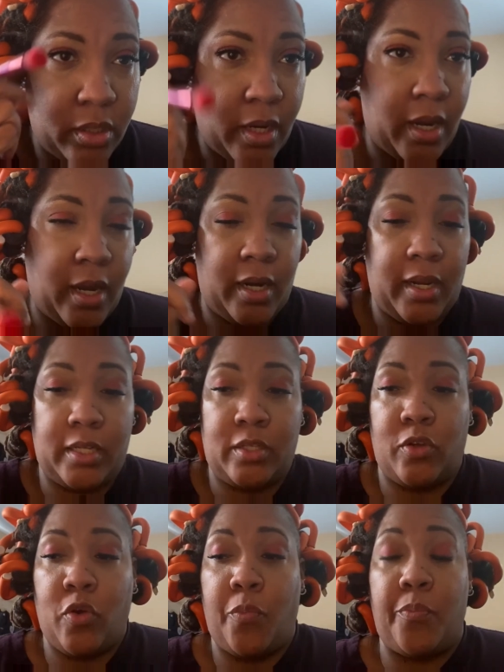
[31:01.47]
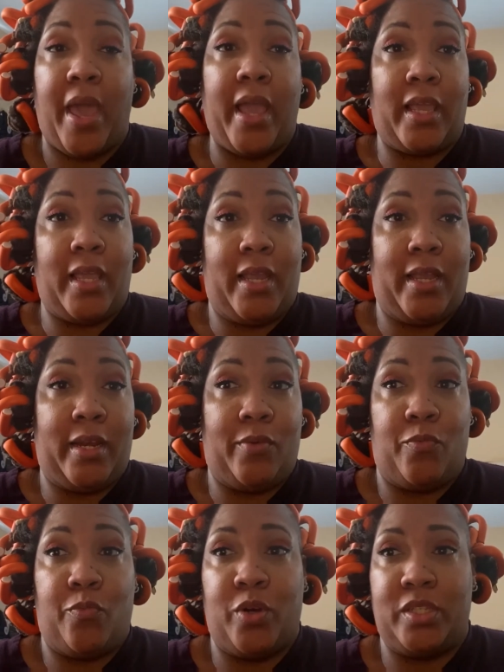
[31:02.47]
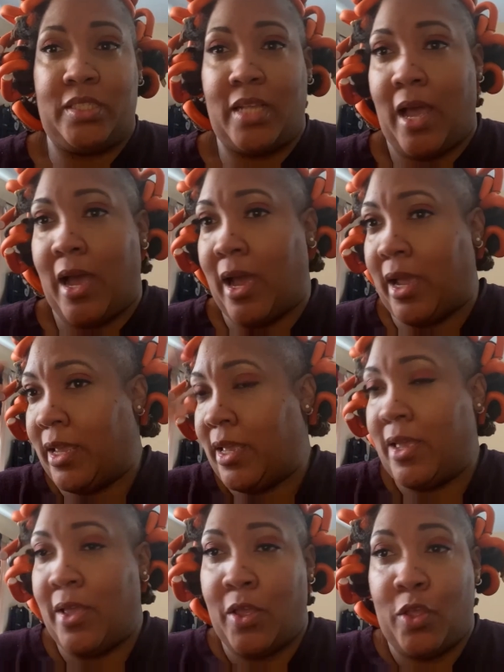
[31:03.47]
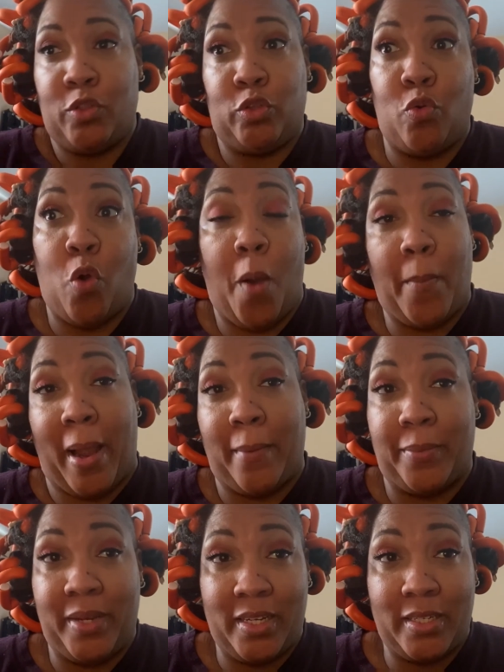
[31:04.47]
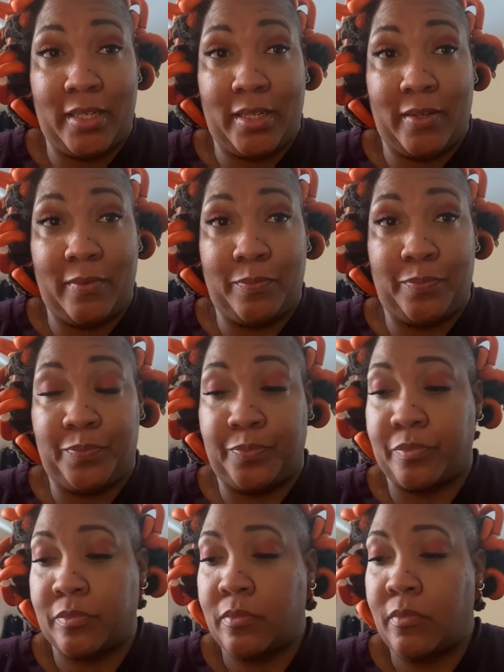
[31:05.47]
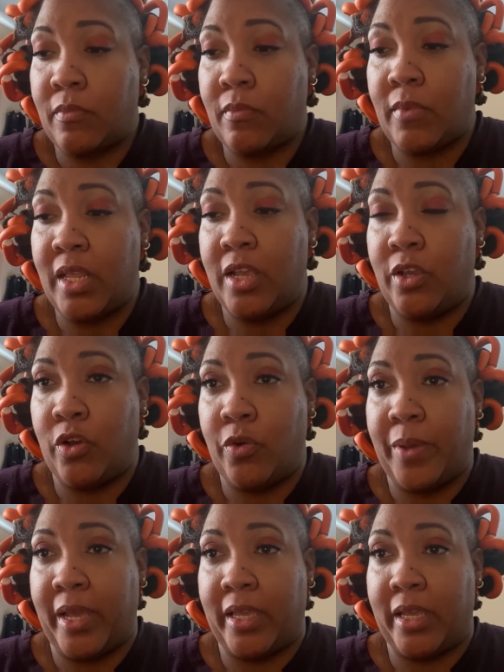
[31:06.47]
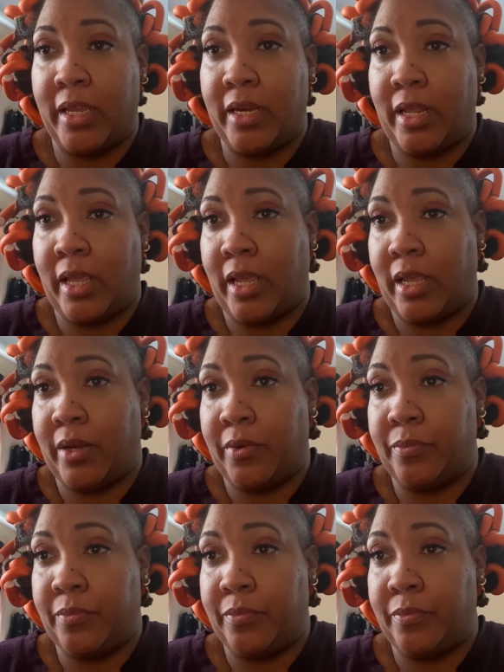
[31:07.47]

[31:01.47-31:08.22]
I like to go back in once I do all my blending and go back in and